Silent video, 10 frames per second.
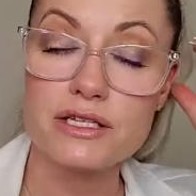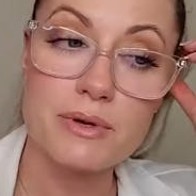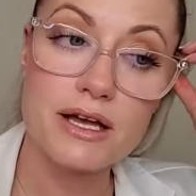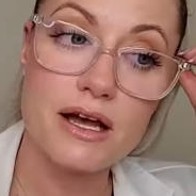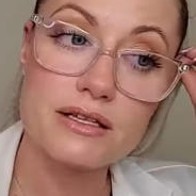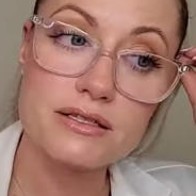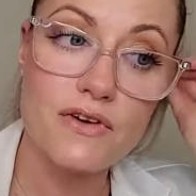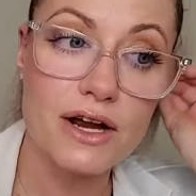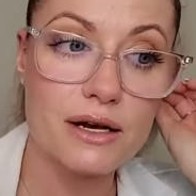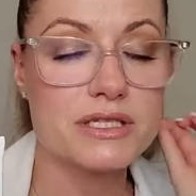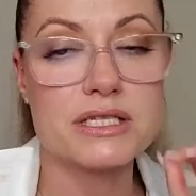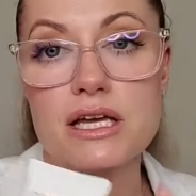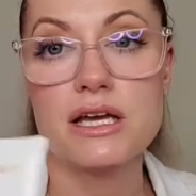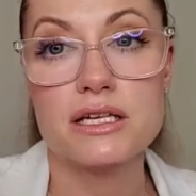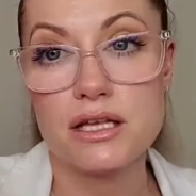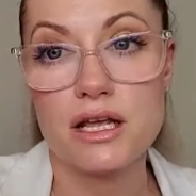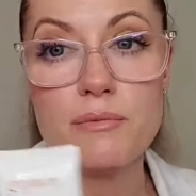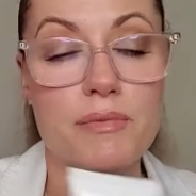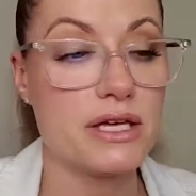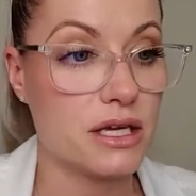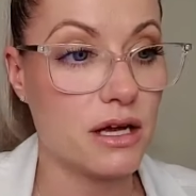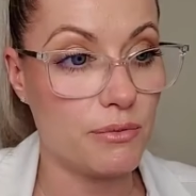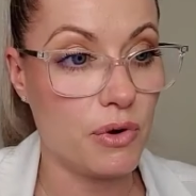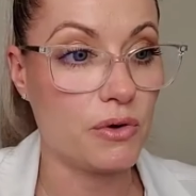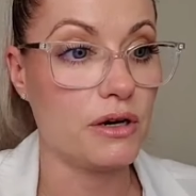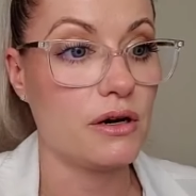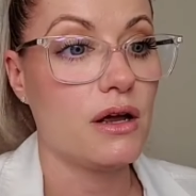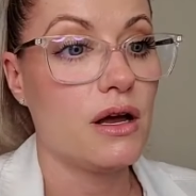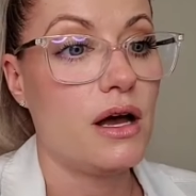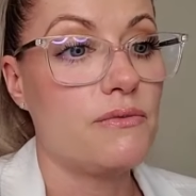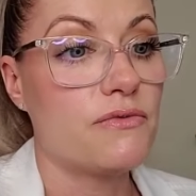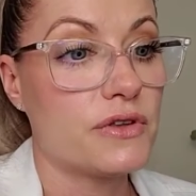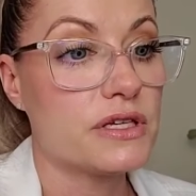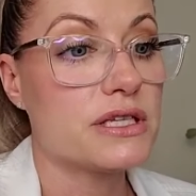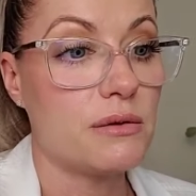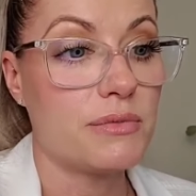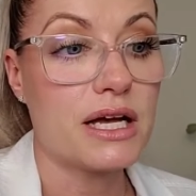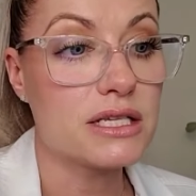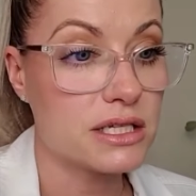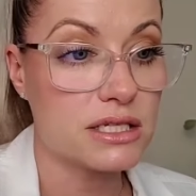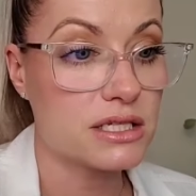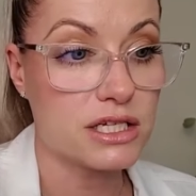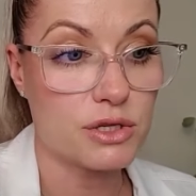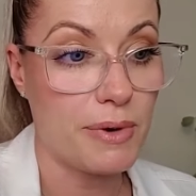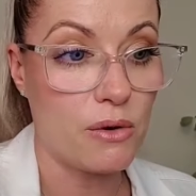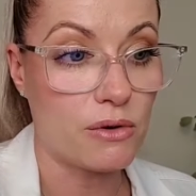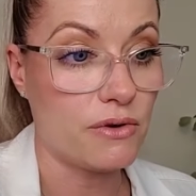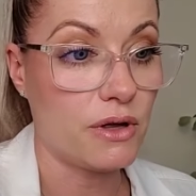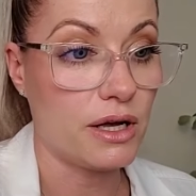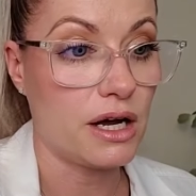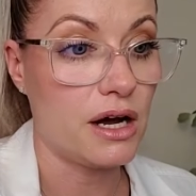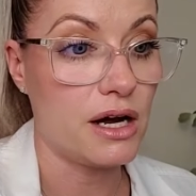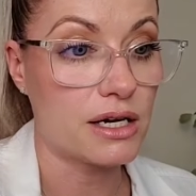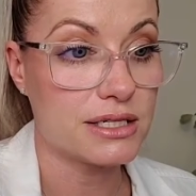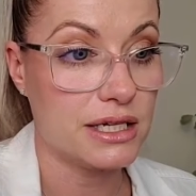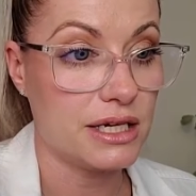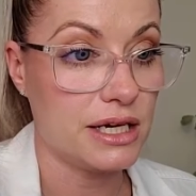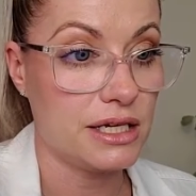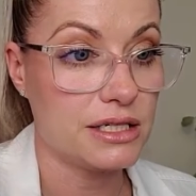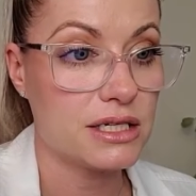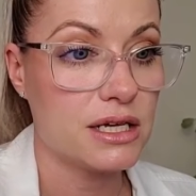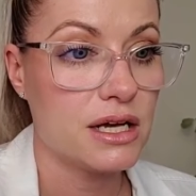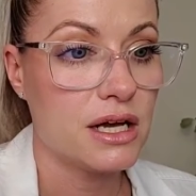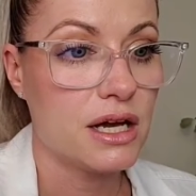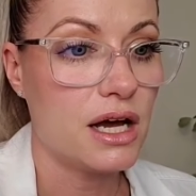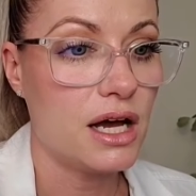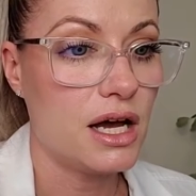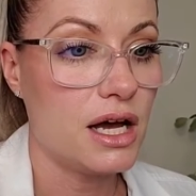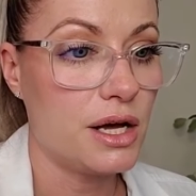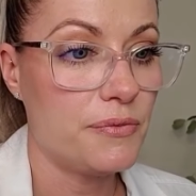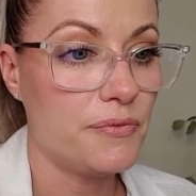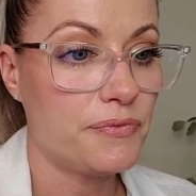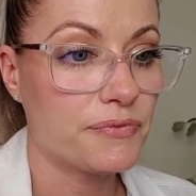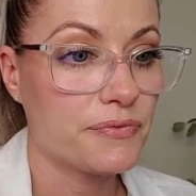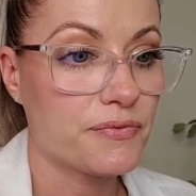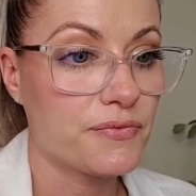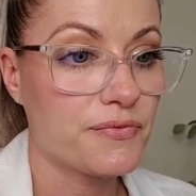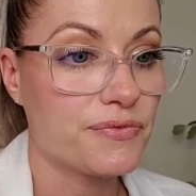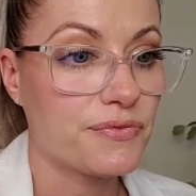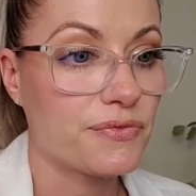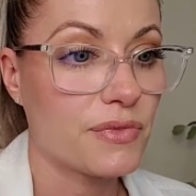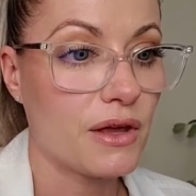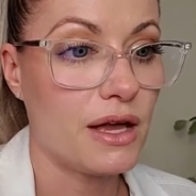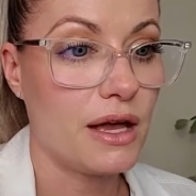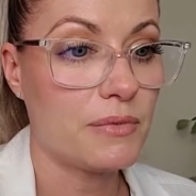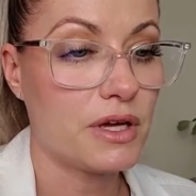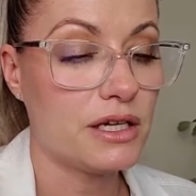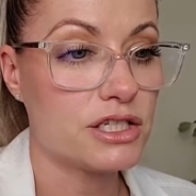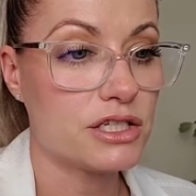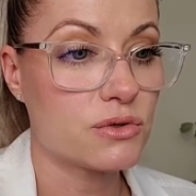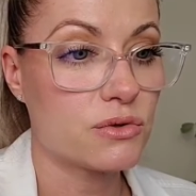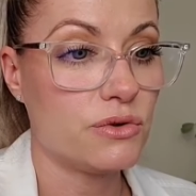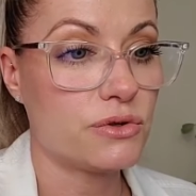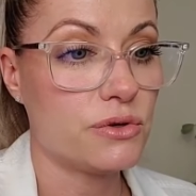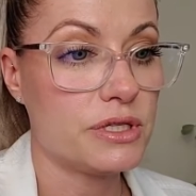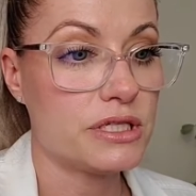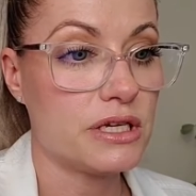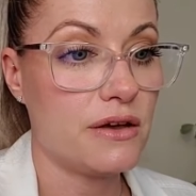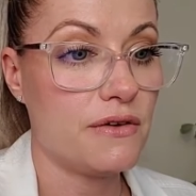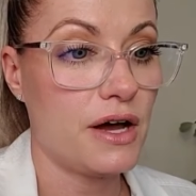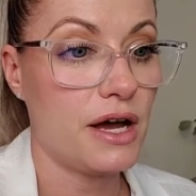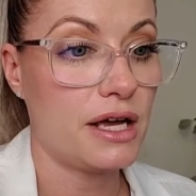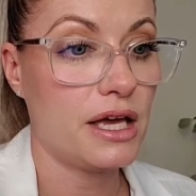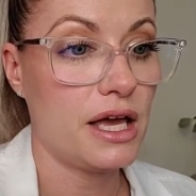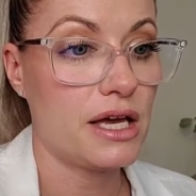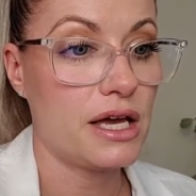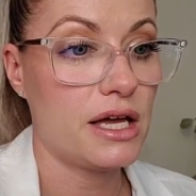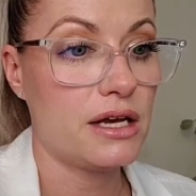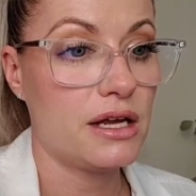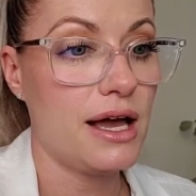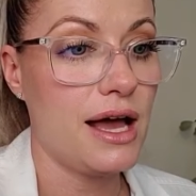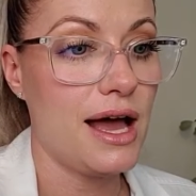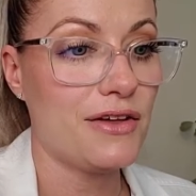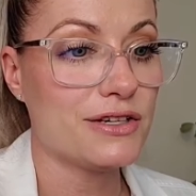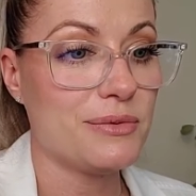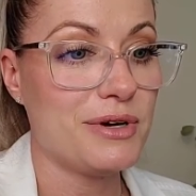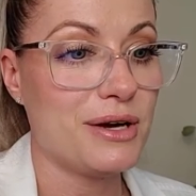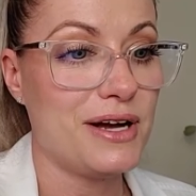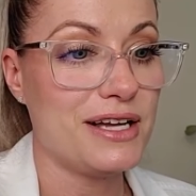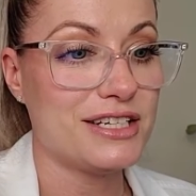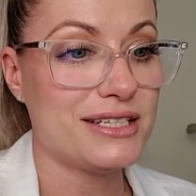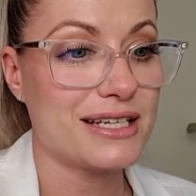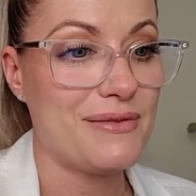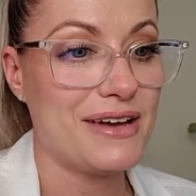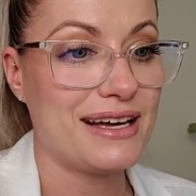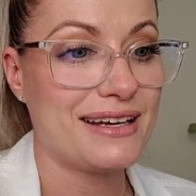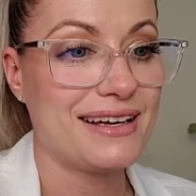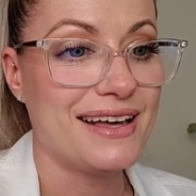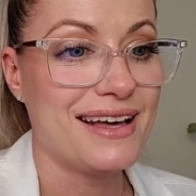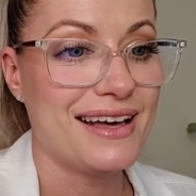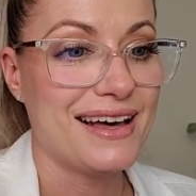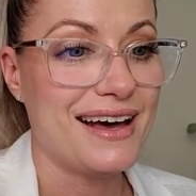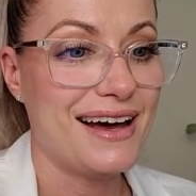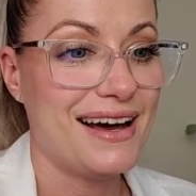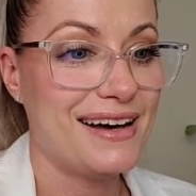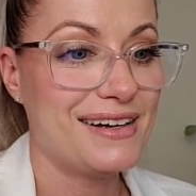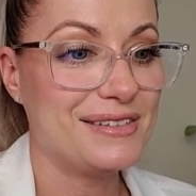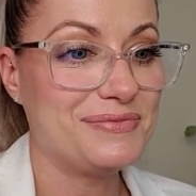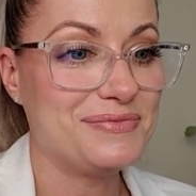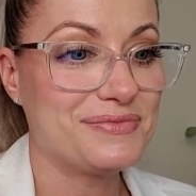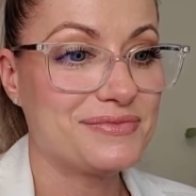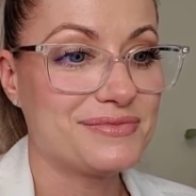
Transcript: this because vitamin C is an amazing component um, for the sun because it is such a powerful antioxidant. Um, okay, I'm going to just scroll through and see if I can. Ah, there's so many questions coming. Um,